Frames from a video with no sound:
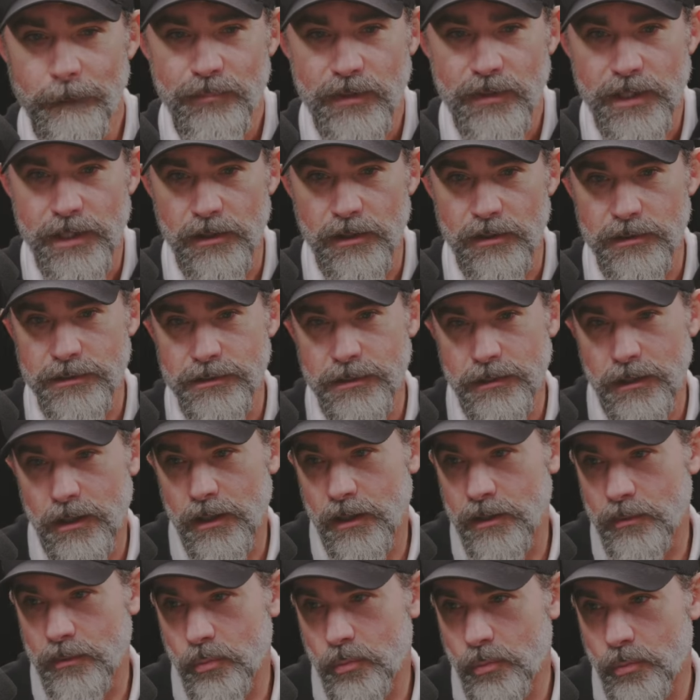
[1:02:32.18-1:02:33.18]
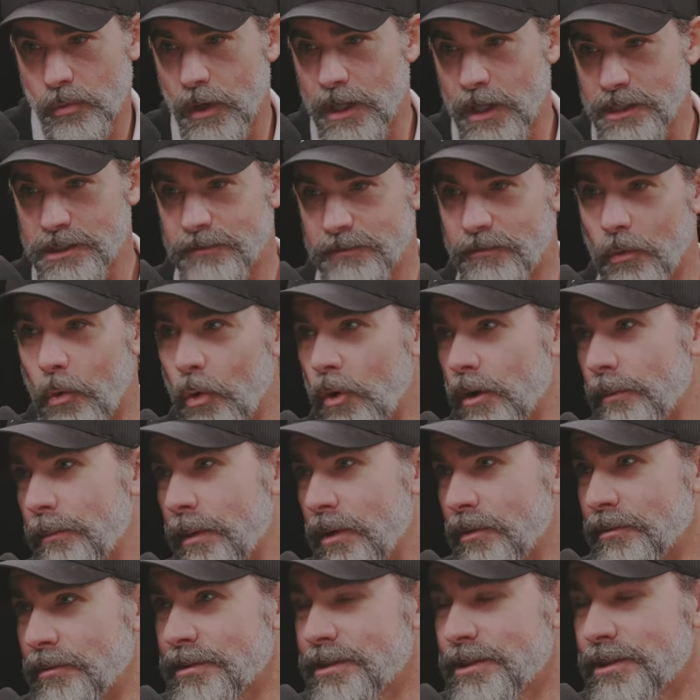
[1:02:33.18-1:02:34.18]
here's a rush of
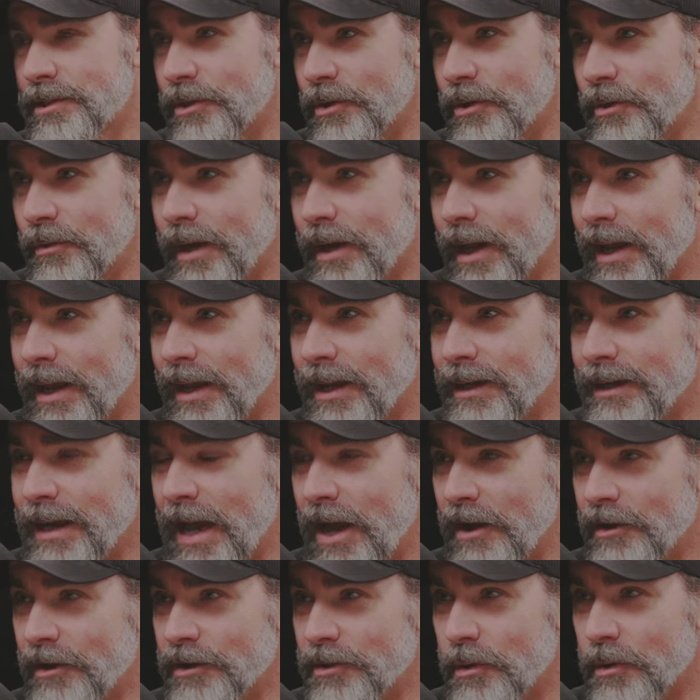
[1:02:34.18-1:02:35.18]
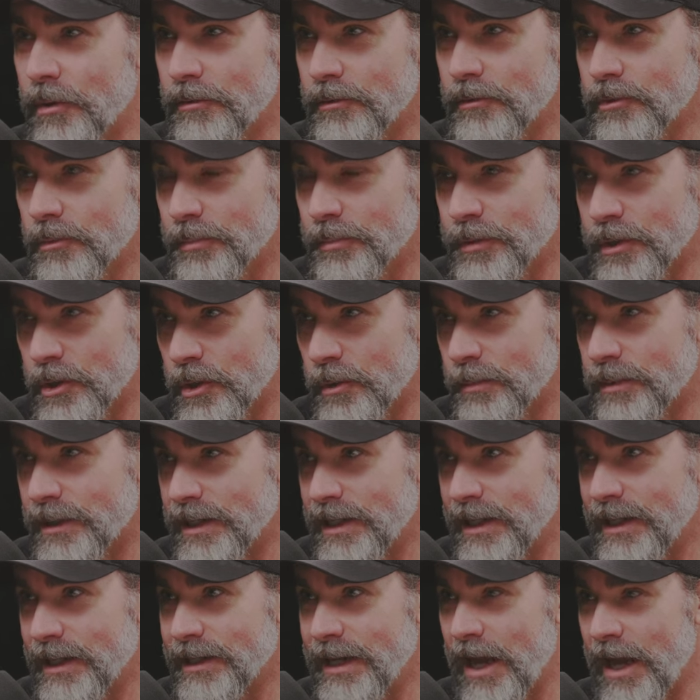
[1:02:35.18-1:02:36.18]
hormones too and now you're going through
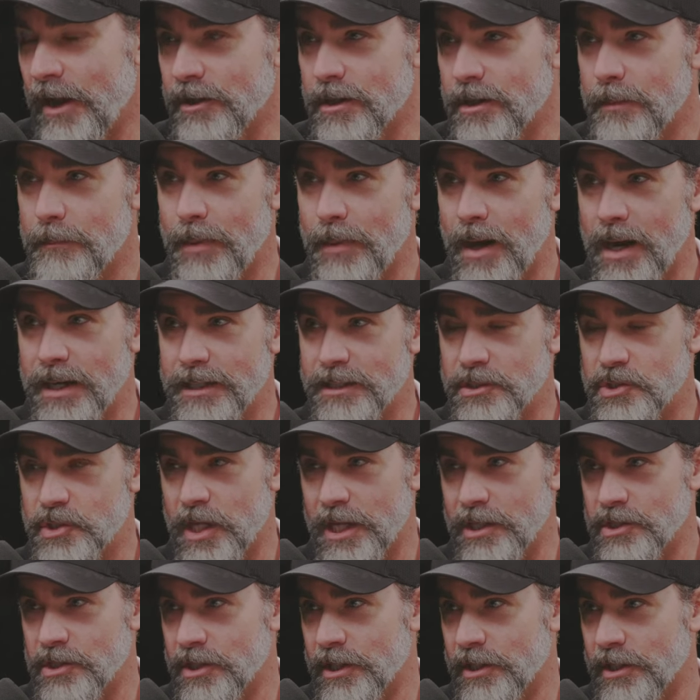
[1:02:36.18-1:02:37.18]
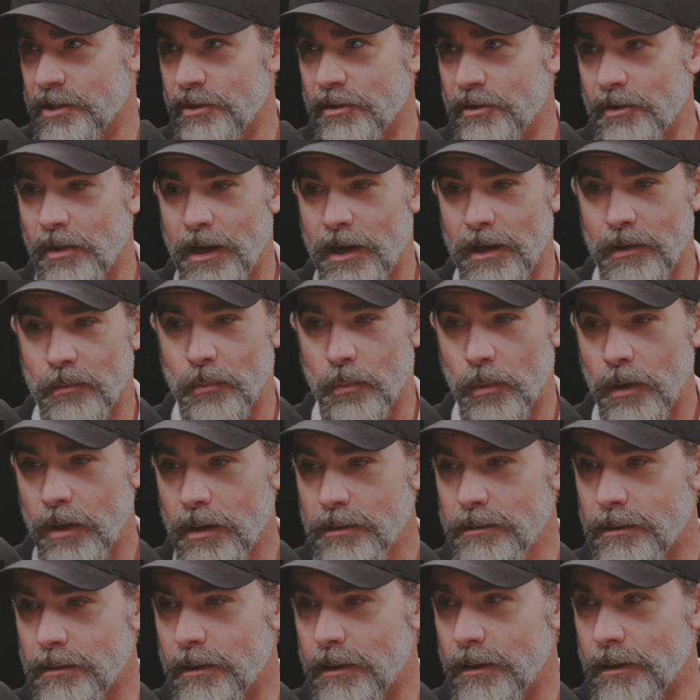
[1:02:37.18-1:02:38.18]
puberty and now your body's changing and you're like
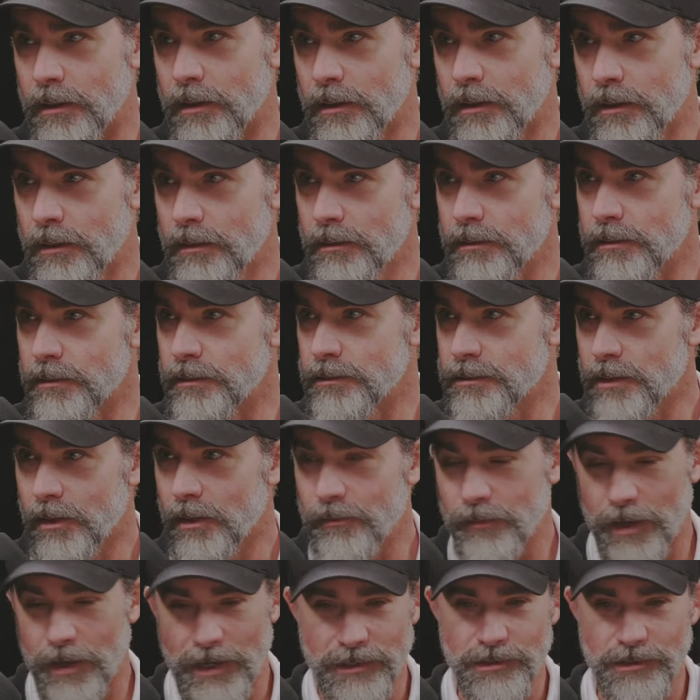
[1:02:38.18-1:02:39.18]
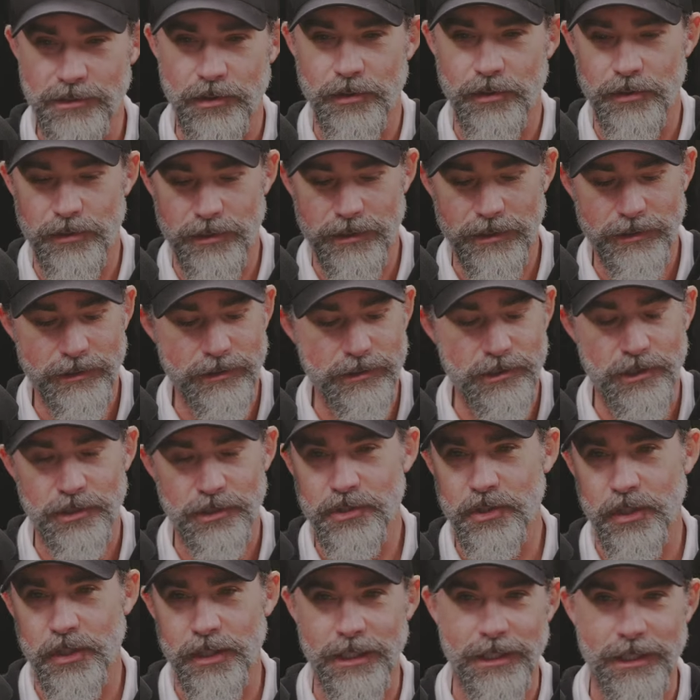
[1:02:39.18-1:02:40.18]
what the hell is going right so you
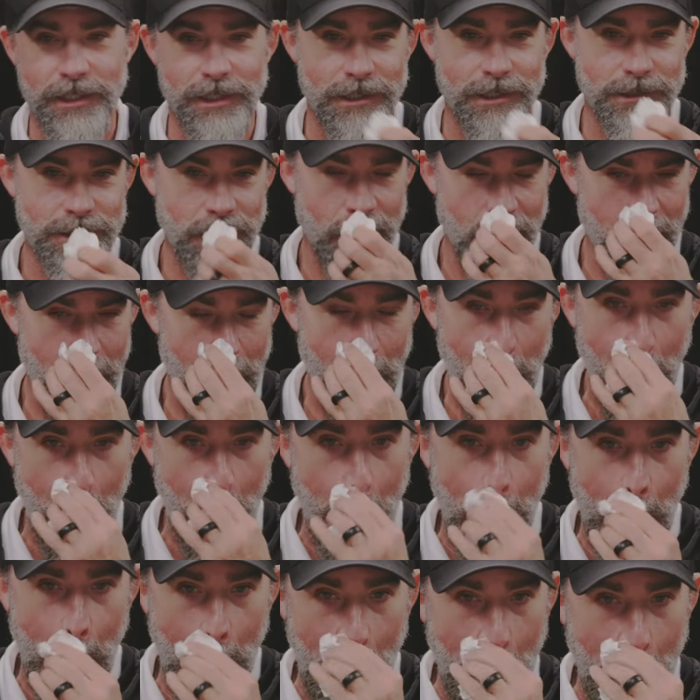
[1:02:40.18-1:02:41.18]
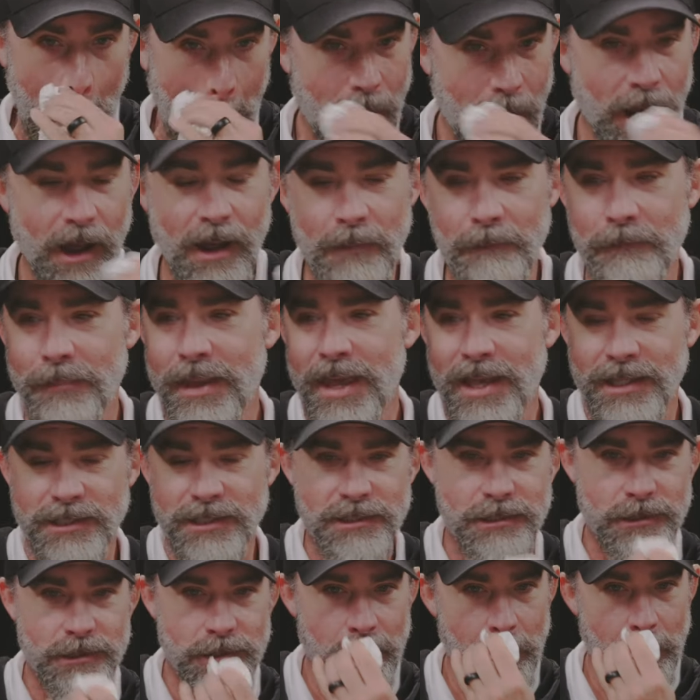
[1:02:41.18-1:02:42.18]
just turn into this hot hot
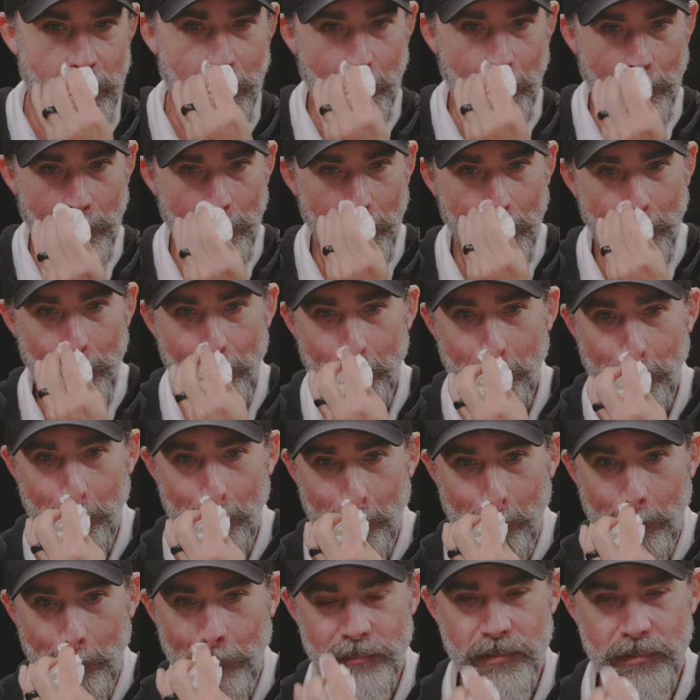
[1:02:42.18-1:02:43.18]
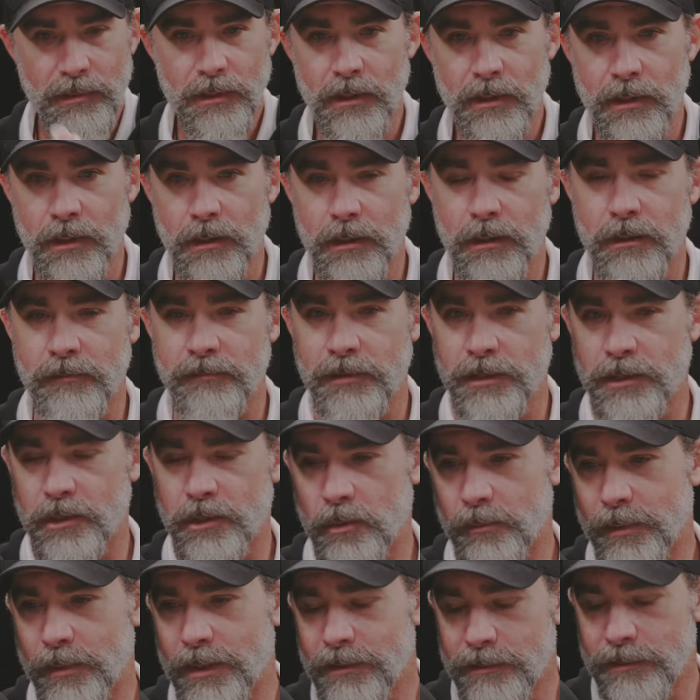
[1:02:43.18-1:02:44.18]
mess uh, of a
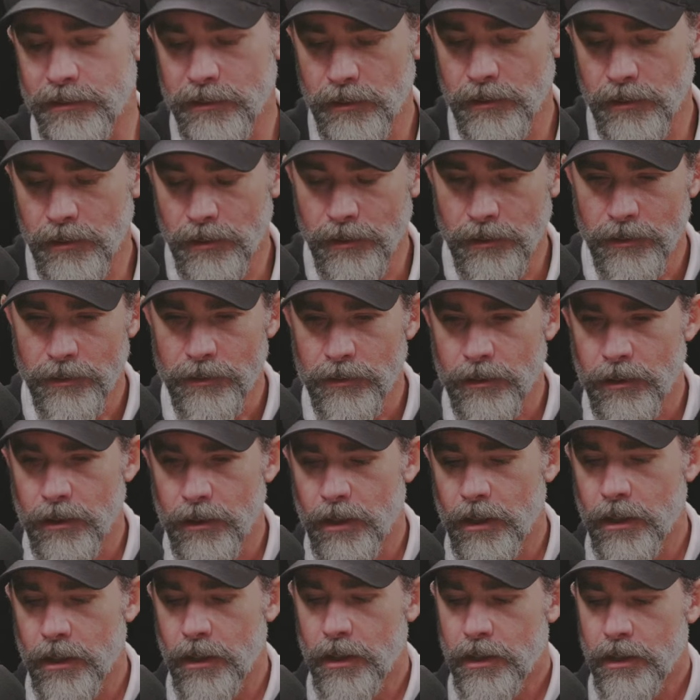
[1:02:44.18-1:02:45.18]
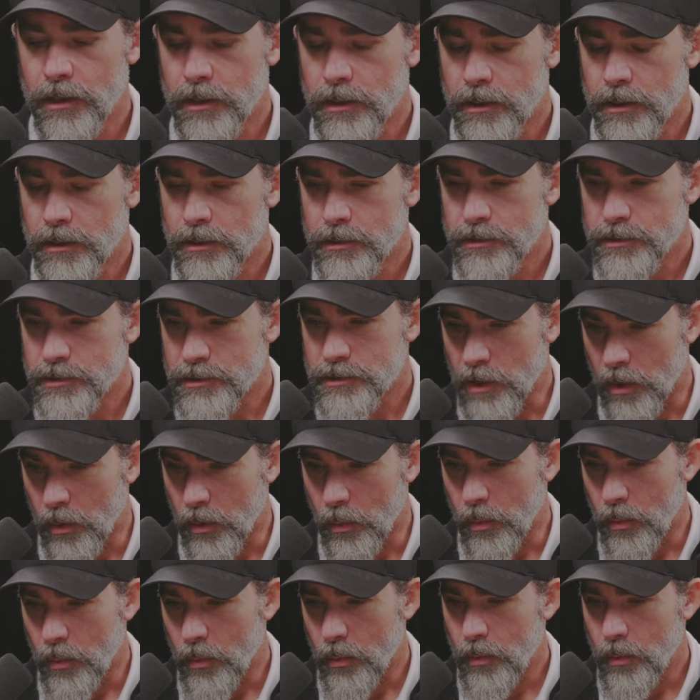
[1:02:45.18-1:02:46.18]
human.
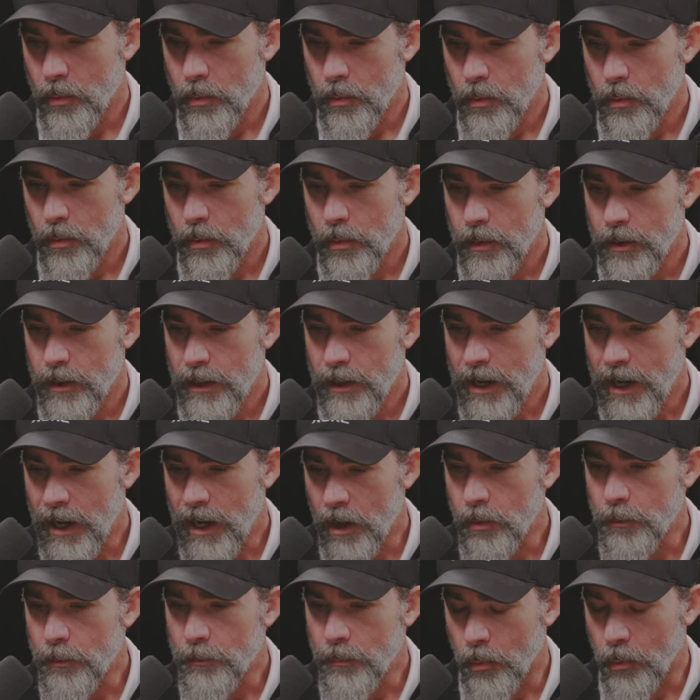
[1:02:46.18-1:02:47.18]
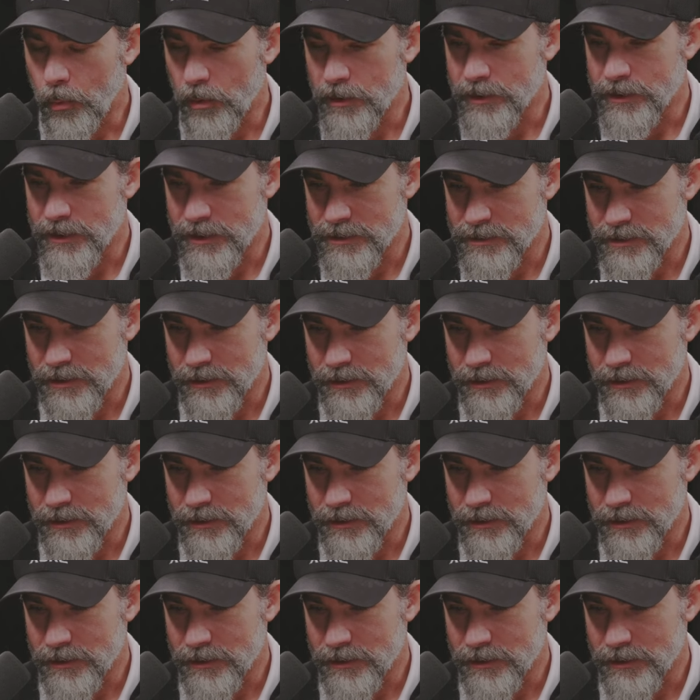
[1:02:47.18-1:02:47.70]
So, how important is